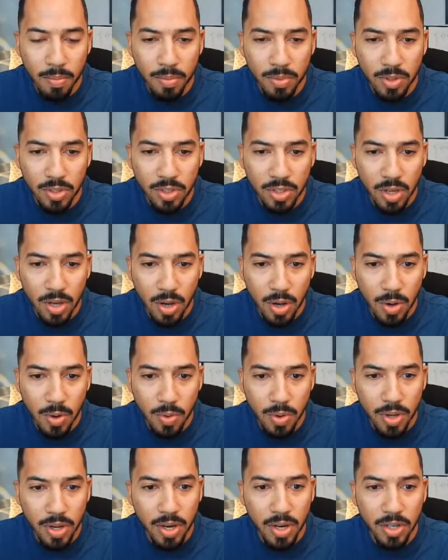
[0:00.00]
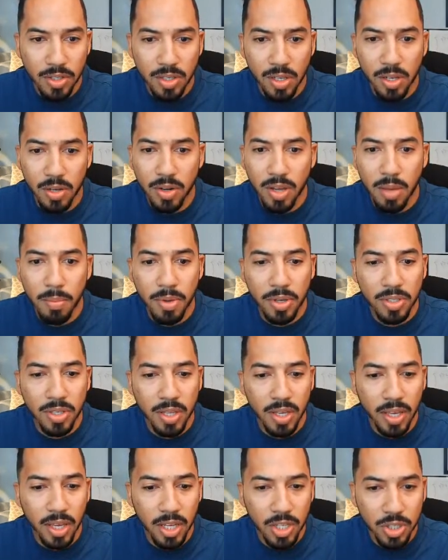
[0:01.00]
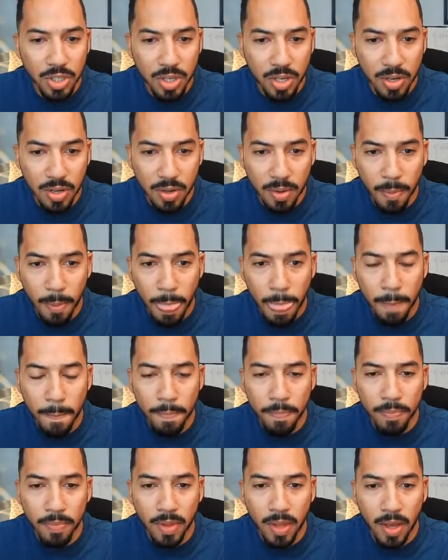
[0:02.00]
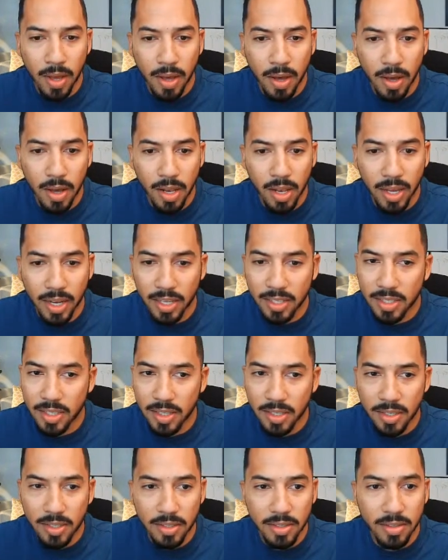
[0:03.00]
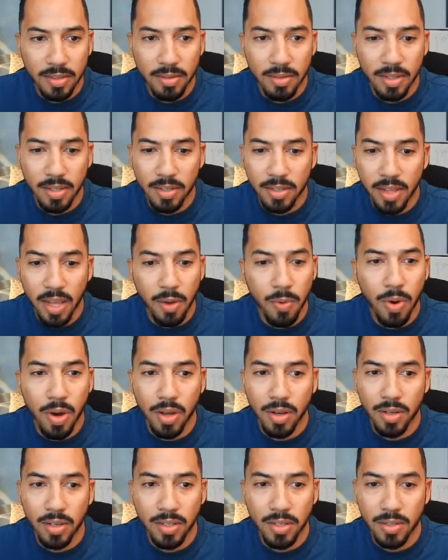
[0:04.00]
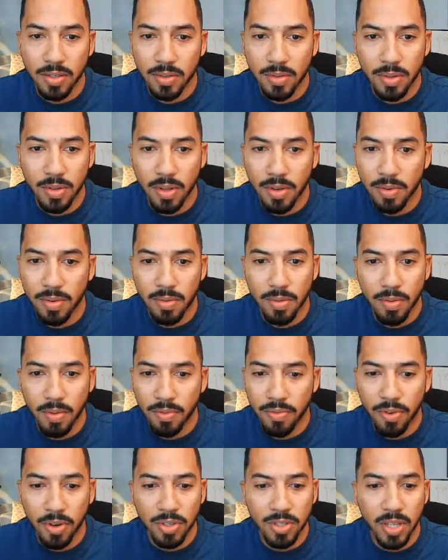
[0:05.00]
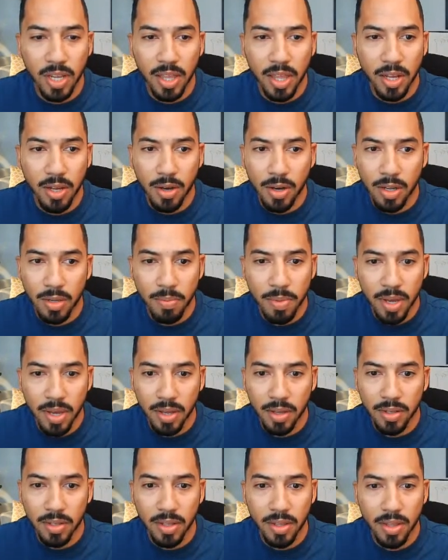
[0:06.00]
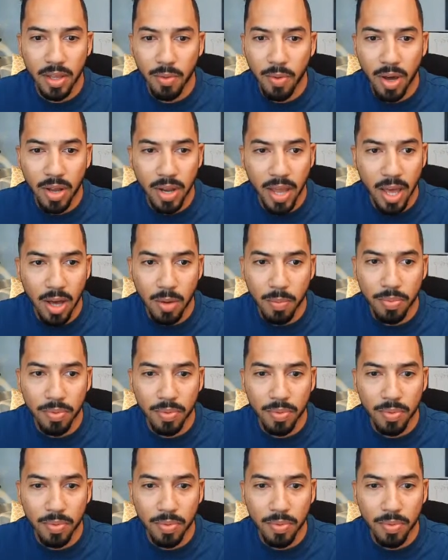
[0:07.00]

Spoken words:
So here's a little image of the kitchen. Like I said, this is day one. This is the first day they called me. They want help,